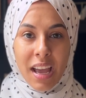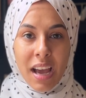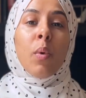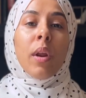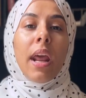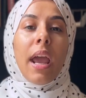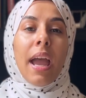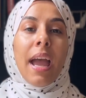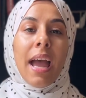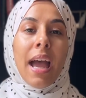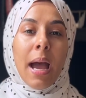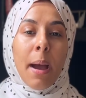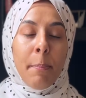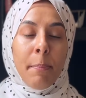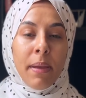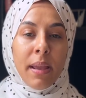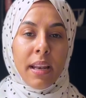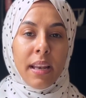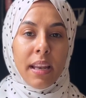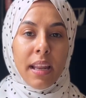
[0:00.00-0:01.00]
When it
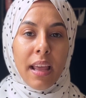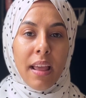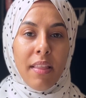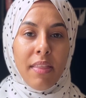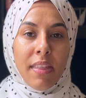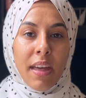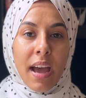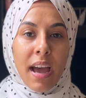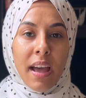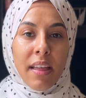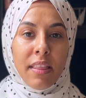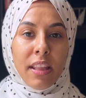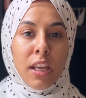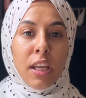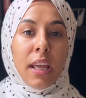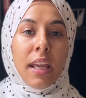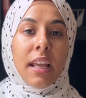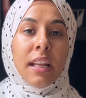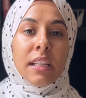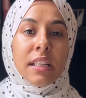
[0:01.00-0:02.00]
happened that
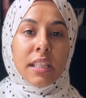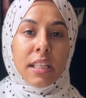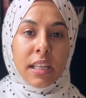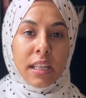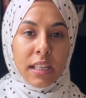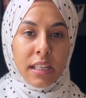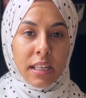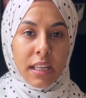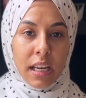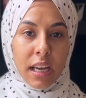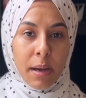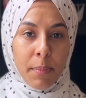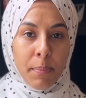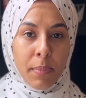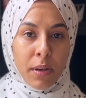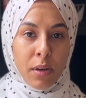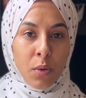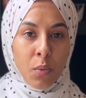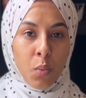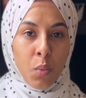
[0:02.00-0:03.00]
the incident
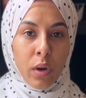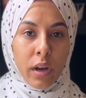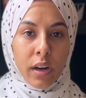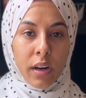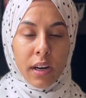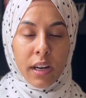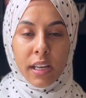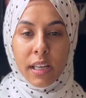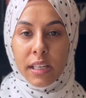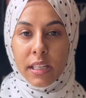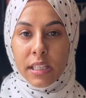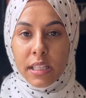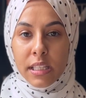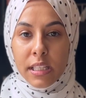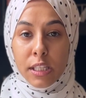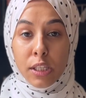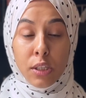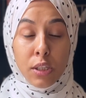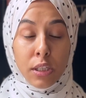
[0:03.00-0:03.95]
happened where his